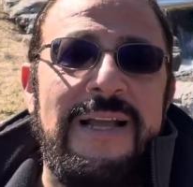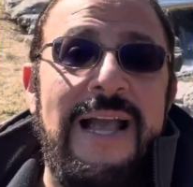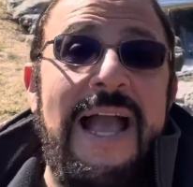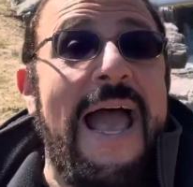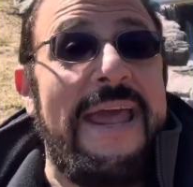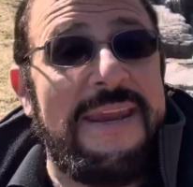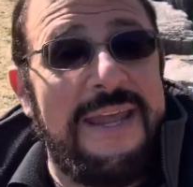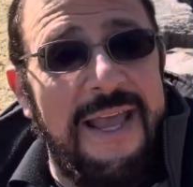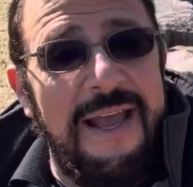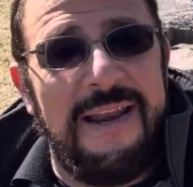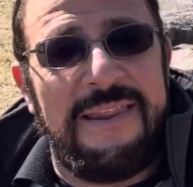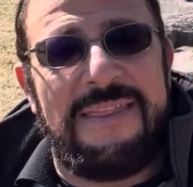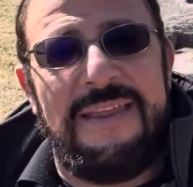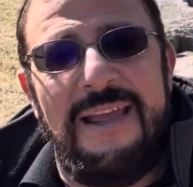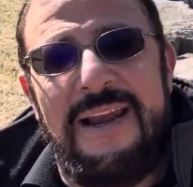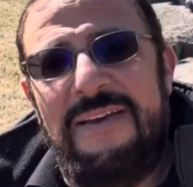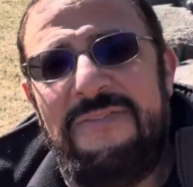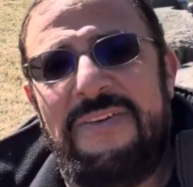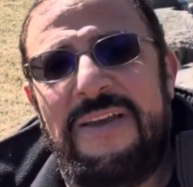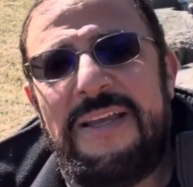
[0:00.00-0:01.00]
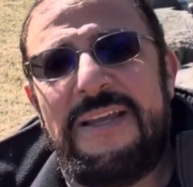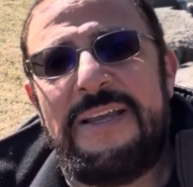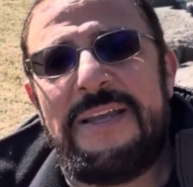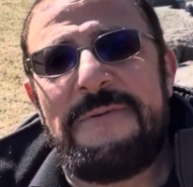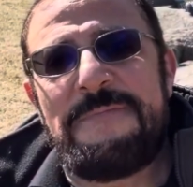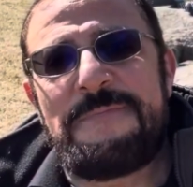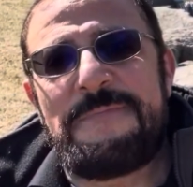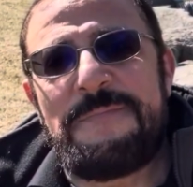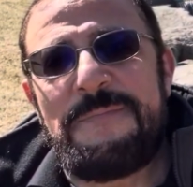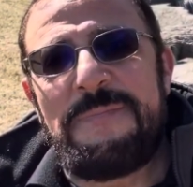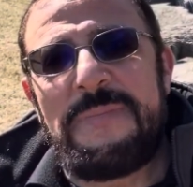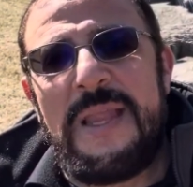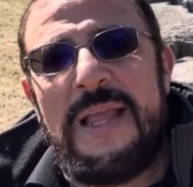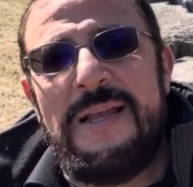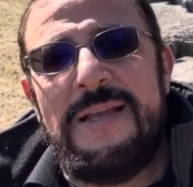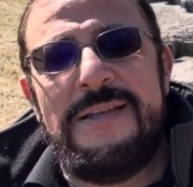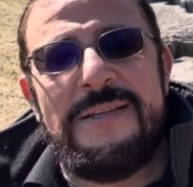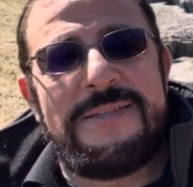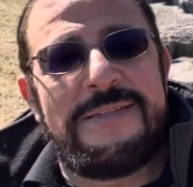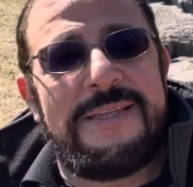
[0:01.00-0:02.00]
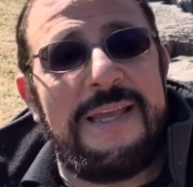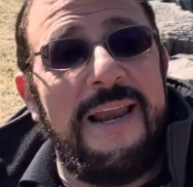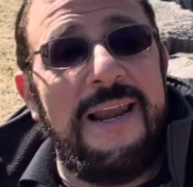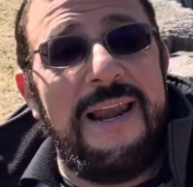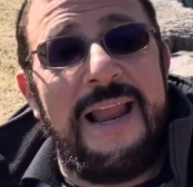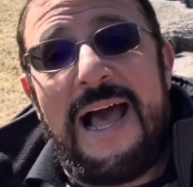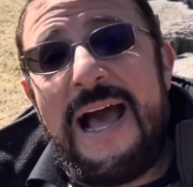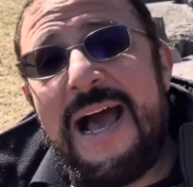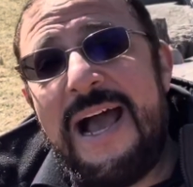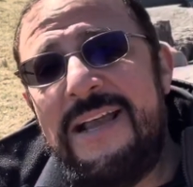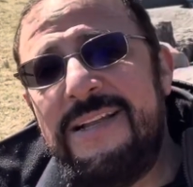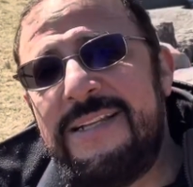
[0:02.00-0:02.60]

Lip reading: and healthy living. Till I